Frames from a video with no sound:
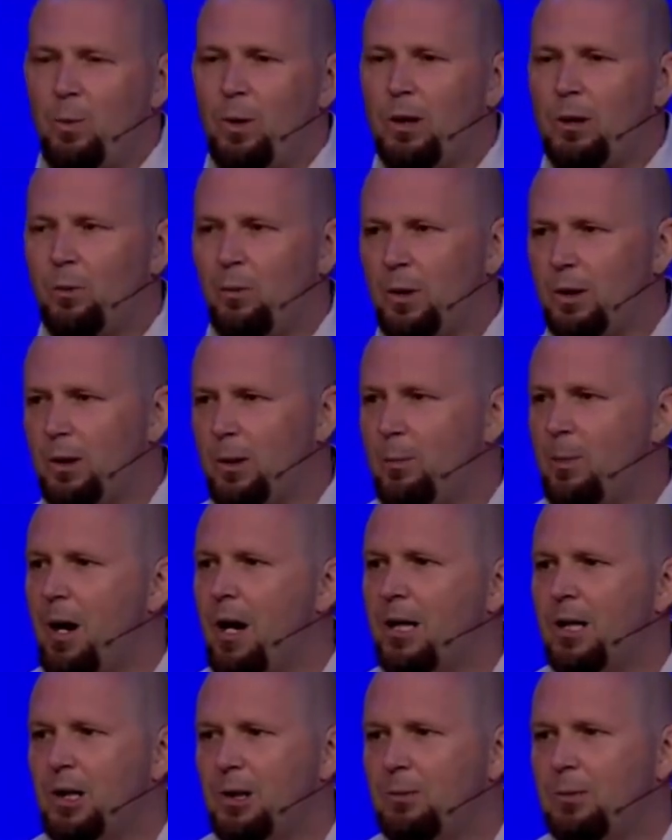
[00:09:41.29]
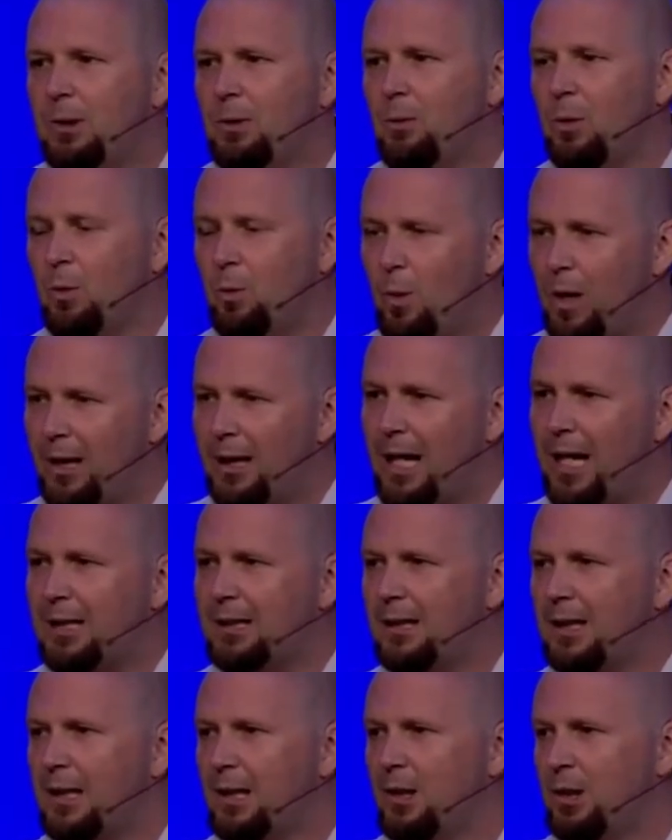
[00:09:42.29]
with, with the punishment, with what
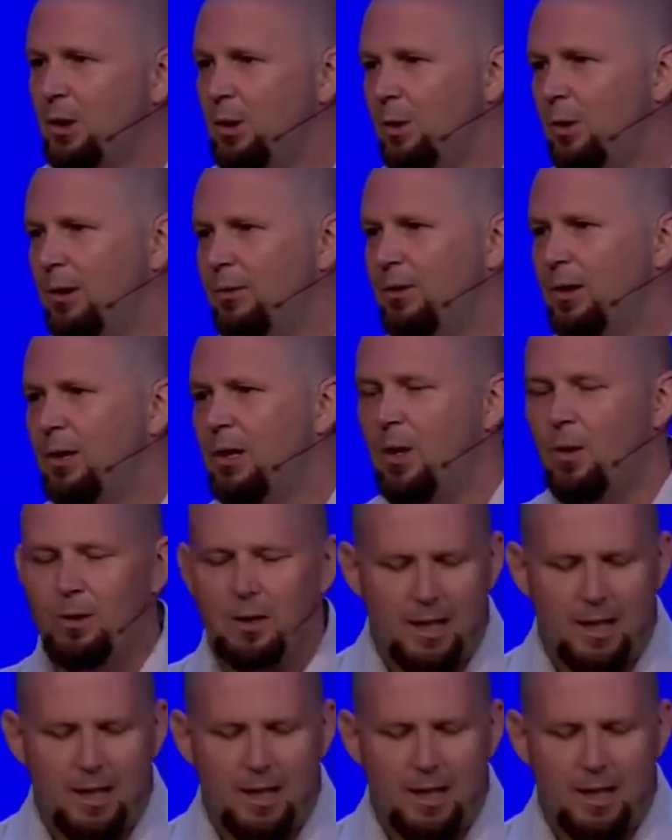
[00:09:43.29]
God's going to do if you don't.